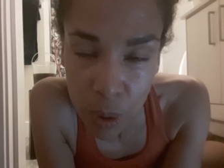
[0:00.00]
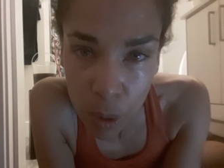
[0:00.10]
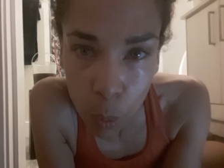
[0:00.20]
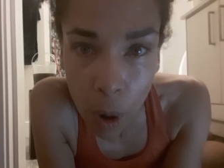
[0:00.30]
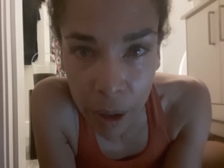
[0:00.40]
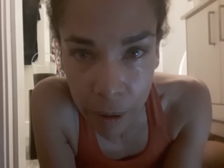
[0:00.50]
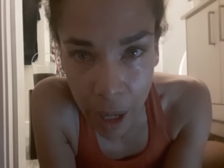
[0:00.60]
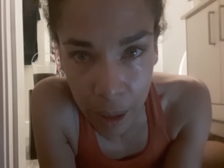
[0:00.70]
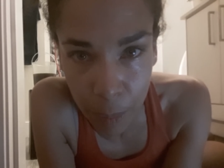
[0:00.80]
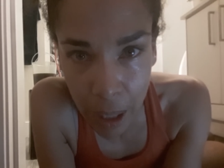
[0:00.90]
with a water
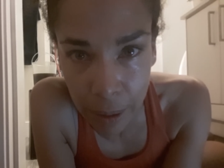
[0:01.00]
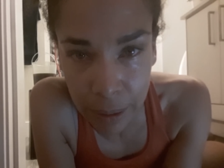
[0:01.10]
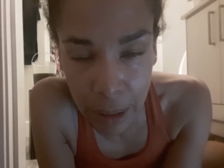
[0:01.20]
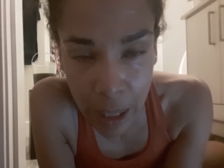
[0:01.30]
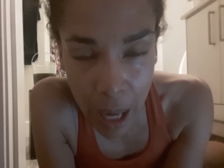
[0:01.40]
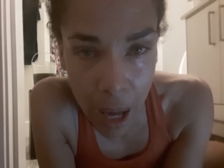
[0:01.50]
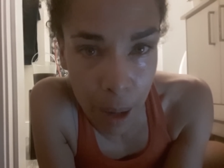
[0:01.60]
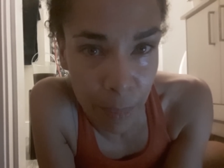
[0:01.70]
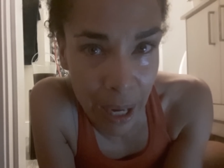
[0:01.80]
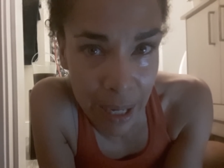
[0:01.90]
enema,
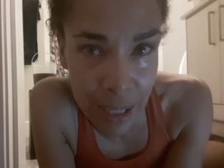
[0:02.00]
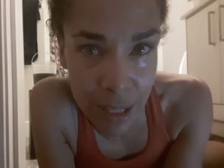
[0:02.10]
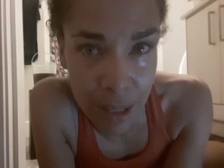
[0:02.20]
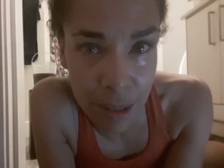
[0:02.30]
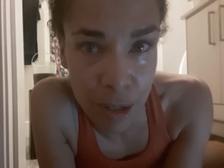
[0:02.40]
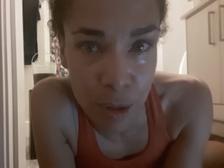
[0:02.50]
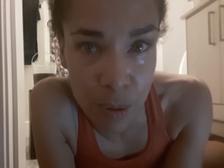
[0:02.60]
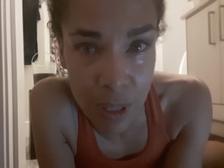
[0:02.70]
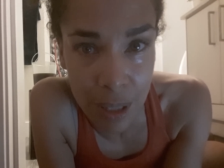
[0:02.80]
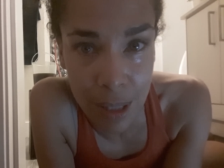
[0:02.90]
8 to
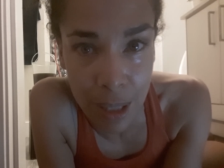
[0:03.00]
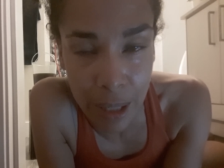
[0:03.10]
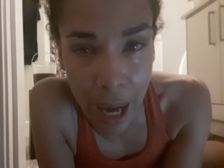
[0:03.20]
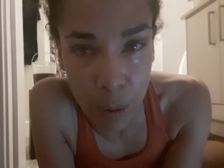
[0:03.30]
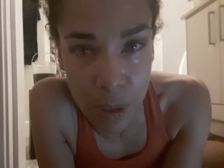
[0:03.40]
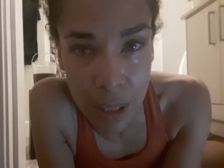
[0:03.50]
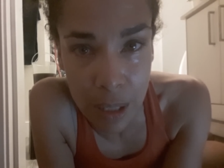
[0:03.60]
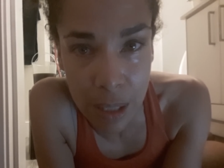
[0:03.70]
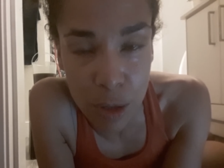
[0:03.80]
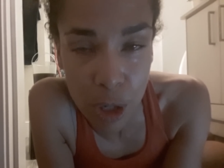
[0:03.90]
16
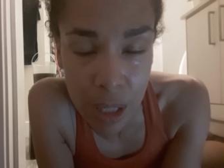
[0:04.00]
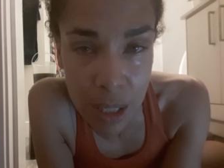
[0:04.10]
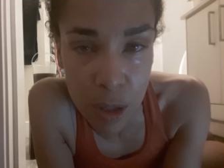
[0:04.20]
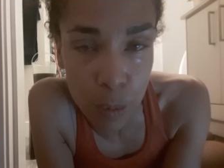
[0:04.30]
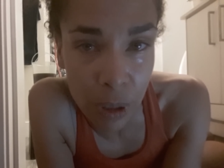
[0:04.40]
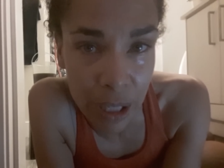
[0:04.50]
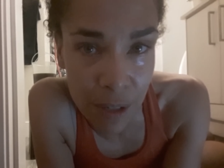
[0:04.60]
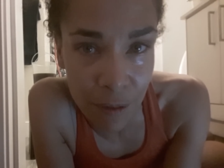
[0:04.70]
ounces, just to release